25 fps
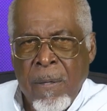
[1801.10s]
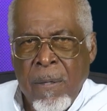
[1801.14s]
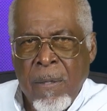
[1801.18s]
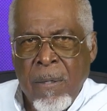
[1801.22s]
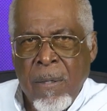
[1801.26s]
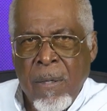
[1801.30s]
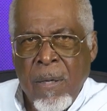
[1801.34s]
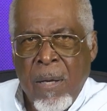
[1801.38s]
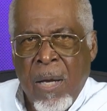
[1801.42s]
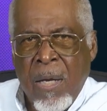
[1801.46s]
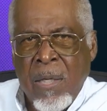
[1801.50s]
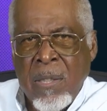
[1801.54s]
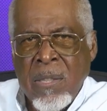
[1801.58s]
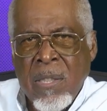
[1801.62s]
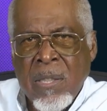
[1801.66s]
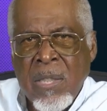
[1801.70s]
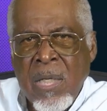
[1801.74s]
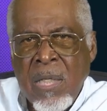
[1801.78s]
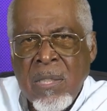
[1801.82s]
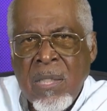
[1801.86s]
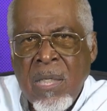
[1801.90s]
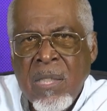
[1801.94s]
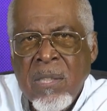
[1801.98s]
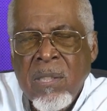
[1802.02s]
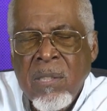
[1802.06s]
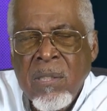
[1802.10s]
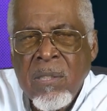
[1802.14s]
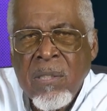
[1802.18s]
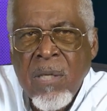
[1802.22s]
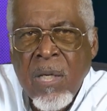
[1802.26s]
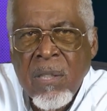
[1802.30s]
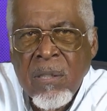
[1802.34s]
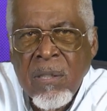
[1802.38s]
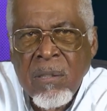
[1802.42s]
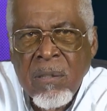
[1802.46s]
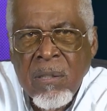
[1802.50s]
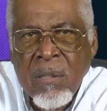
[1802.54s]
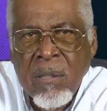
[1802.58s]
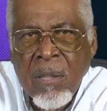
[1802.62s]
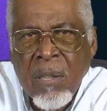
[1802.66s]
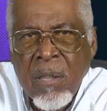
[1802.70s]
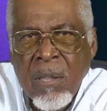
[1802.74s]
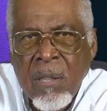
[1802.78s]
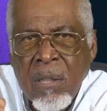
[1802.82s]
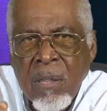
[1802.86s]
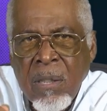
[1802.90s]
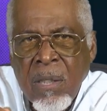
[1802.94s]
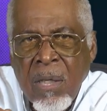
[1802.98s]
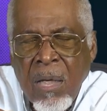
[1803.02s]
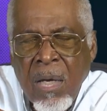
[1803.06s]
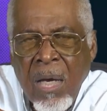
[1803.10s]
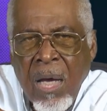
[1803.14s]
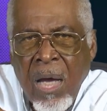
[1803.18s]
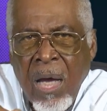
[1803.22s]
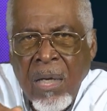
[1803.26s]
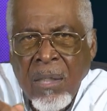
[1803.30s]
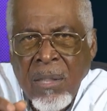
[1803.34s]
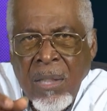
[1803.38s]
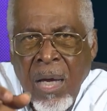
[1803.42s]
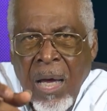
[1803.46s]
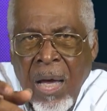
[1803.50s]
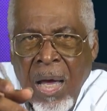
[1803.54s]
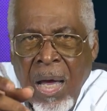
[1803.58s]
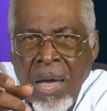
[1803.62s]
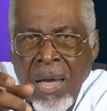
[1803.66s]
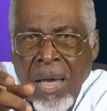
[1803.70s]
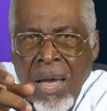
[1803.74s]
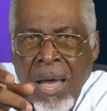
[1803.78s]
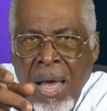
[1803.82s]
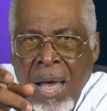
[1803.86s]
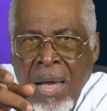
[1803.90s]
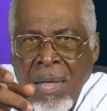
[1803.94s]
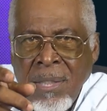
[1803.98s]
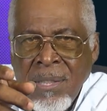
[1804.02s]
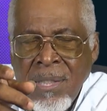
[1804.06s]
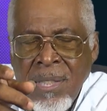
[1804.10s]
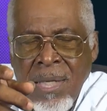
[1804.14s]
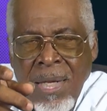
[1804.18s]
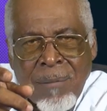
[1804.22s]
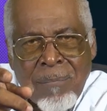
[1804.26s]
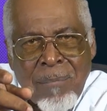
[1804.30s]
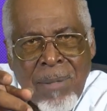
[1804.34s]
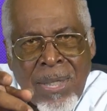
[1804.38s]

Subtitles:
And it's at this juncture, I'll take my